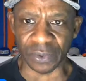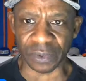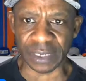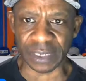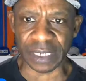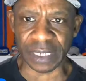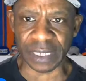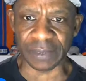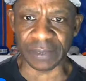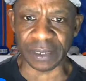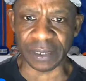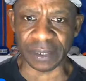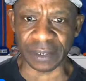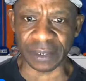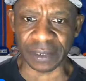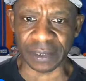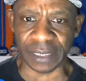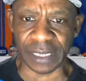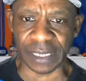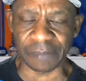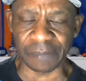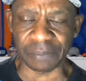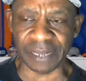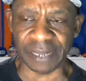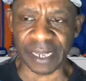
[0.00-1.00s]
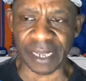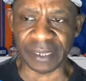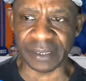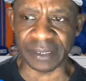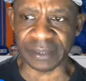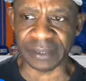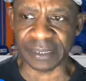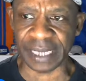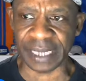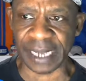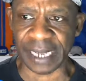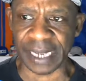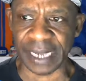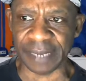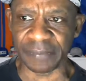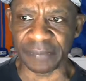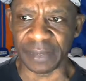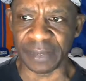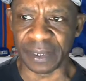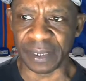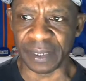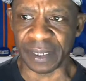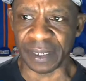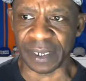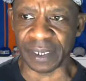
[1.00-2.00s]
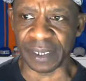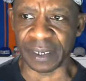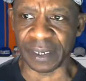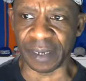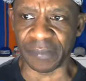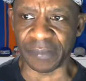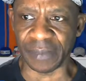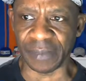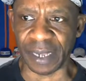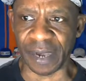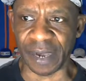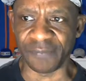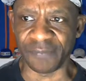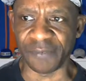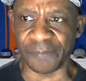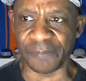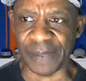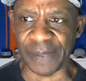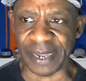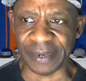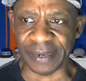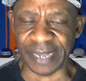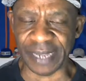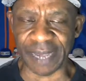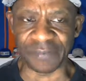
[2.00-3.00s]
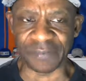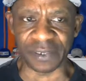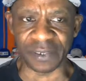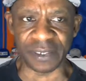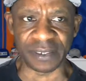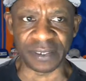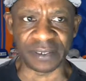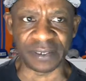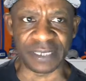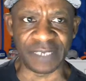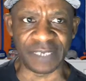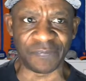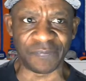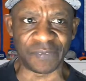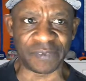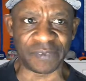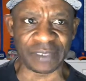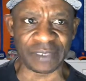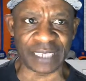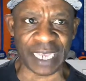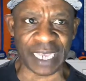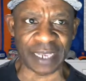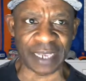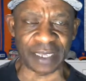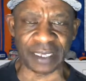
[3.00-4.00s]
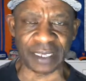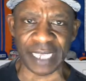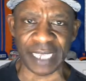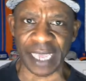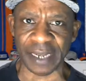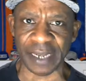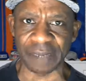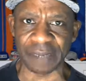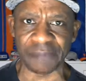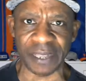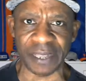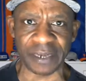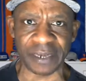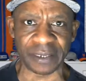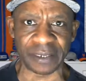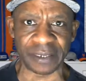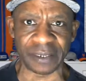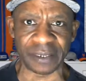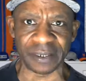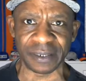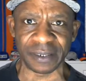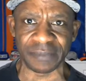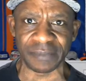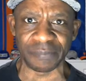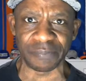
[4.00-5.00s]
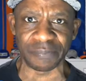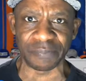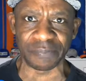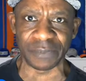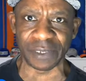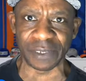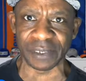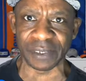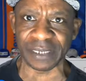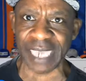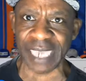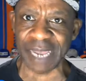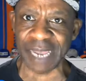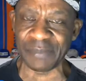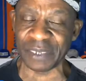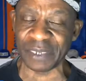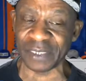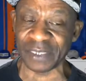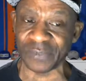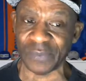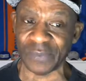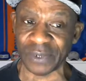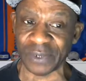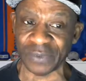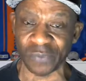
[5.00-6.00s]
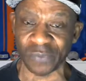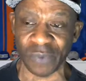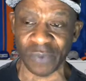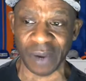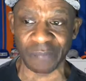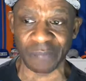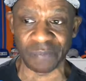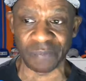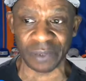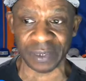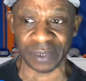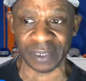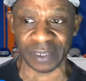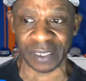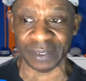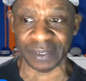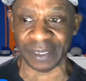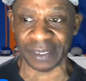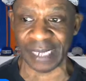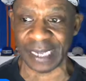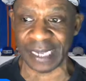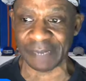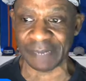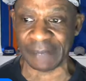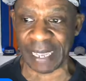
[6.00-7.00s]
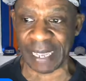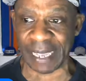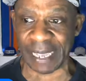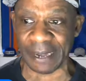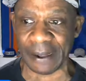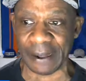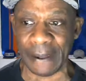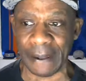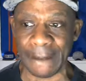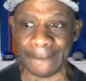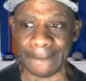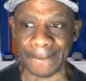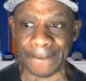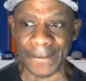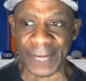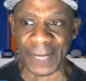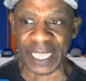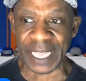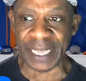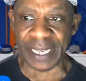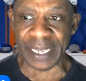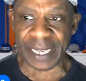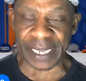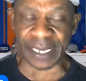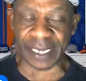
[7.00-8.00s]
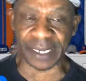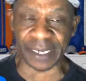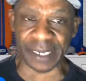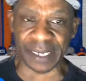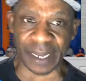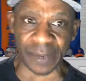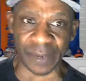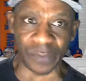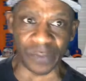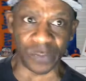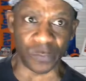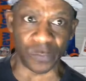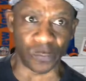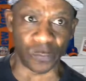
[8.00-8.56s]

keep playing this game. And Alpha Payton have a good defensive game, because he played a good game against Russell Westbrook the other night, man. He didn't let